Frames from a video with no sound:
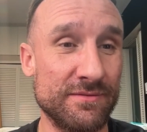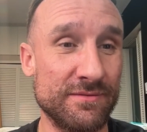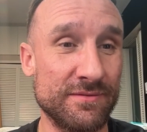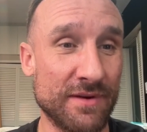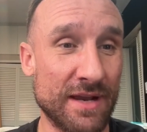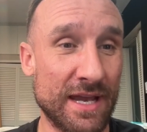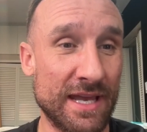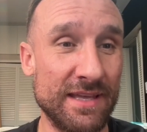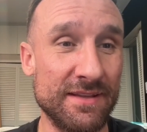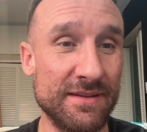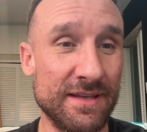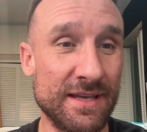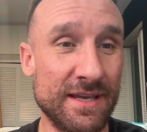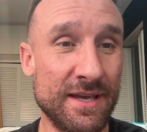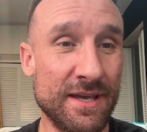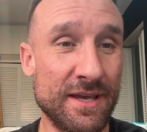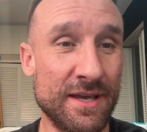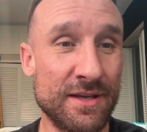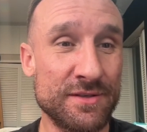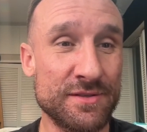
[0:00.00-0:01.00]
right?
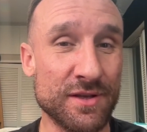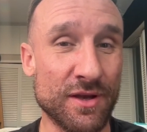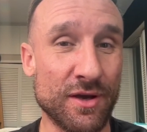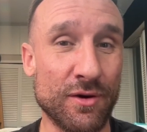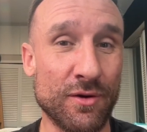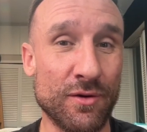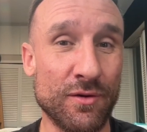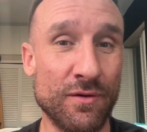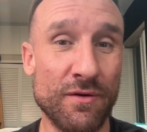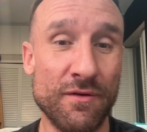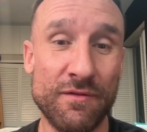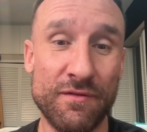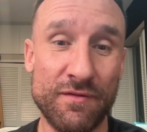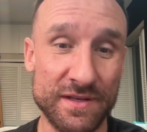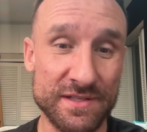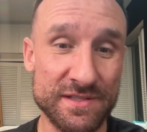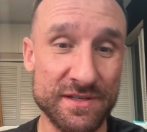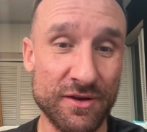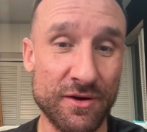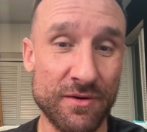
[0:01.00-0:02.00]
So
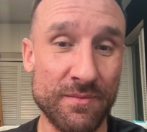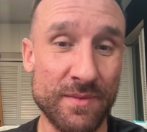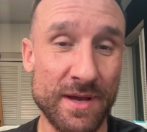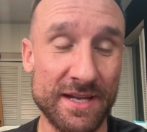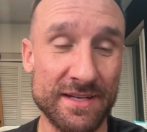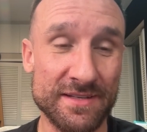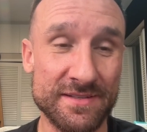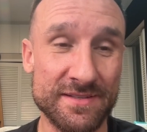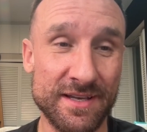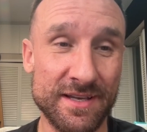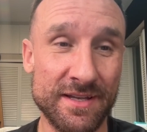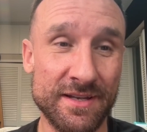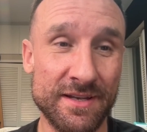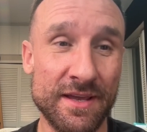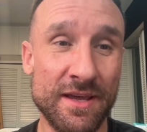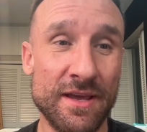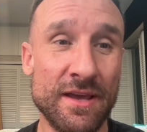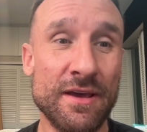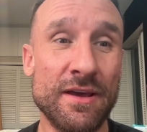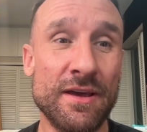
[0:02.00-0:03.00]
physical medicine,
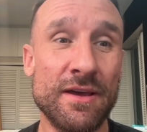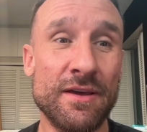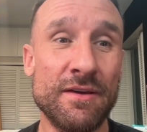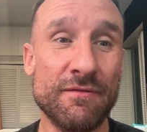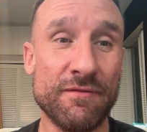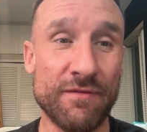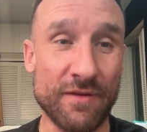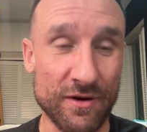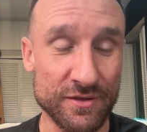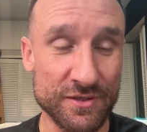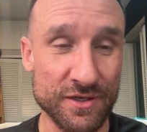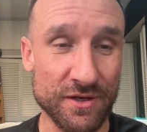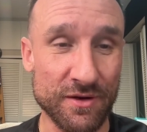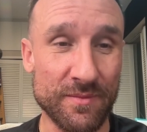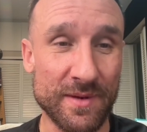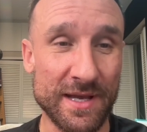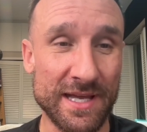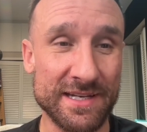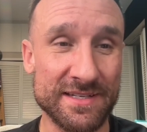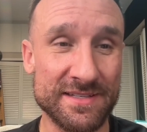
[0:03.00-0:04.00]
functional
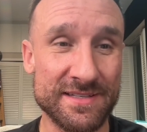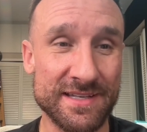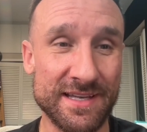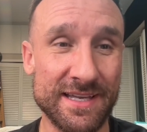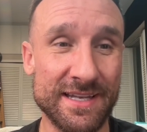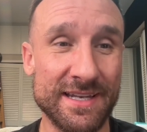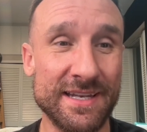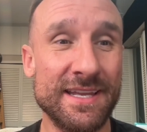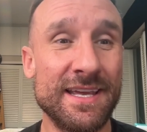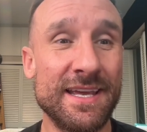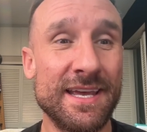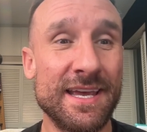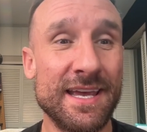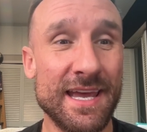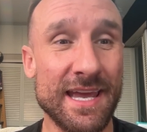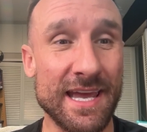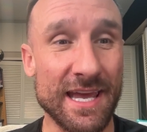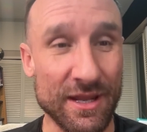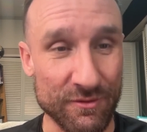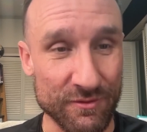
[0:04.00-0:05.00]
medicine,
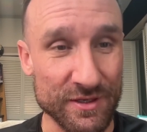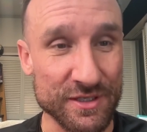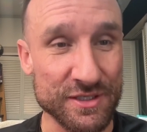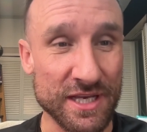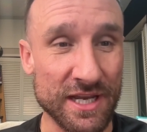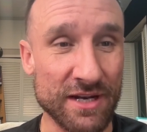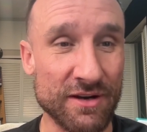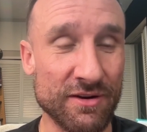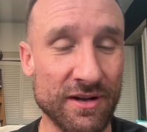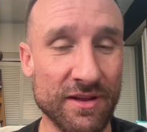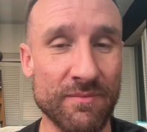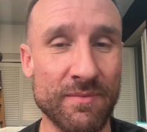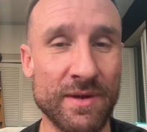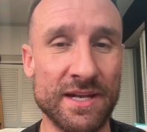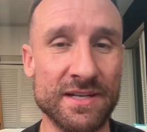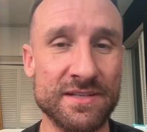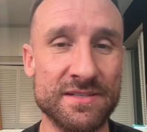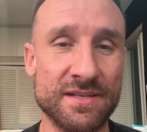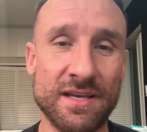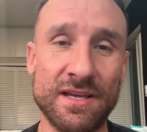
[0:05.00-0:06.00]
and regenerative
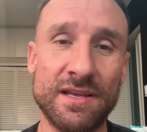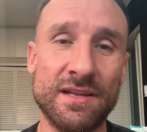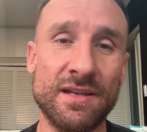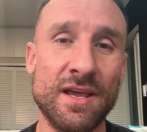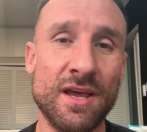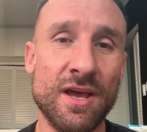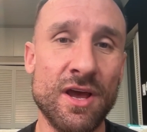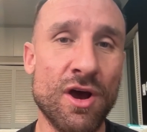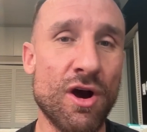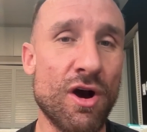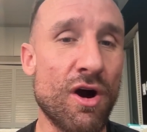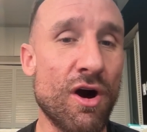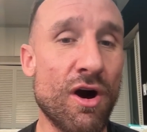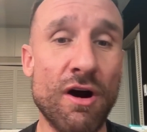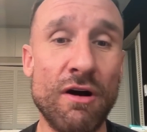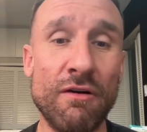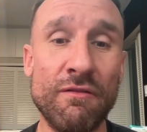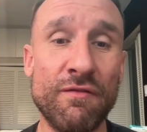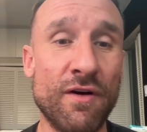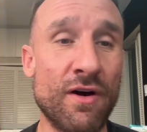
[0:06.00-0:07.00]
medicine
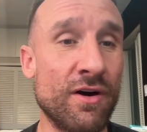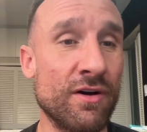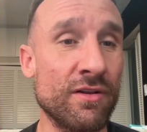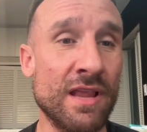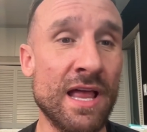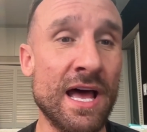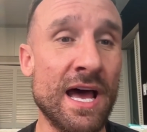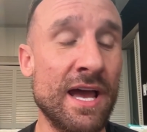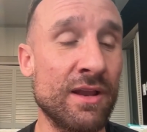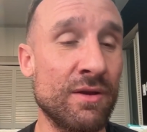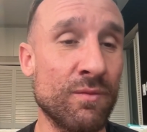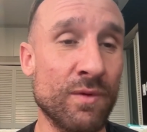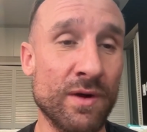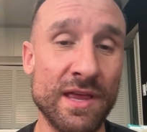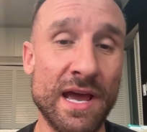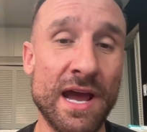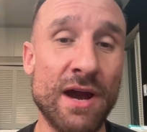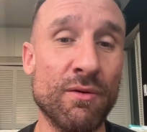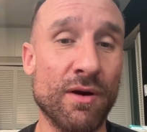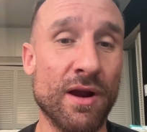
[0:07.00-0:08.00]
all fall in line with
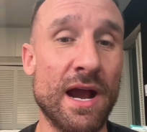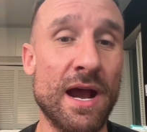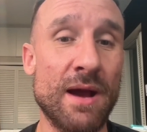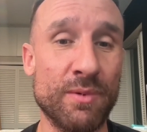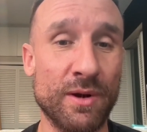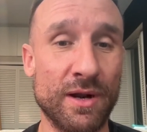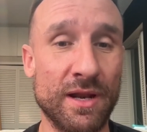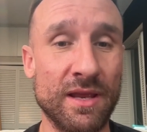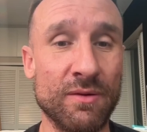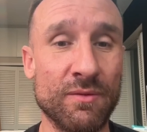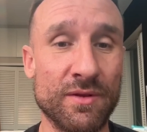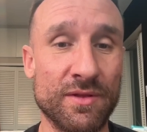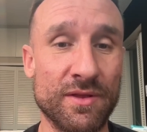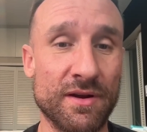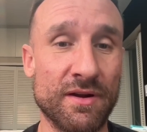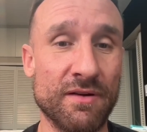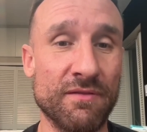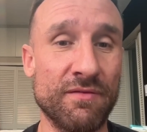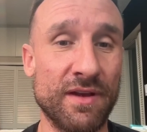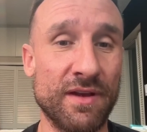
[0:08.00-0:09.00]
how we're operating within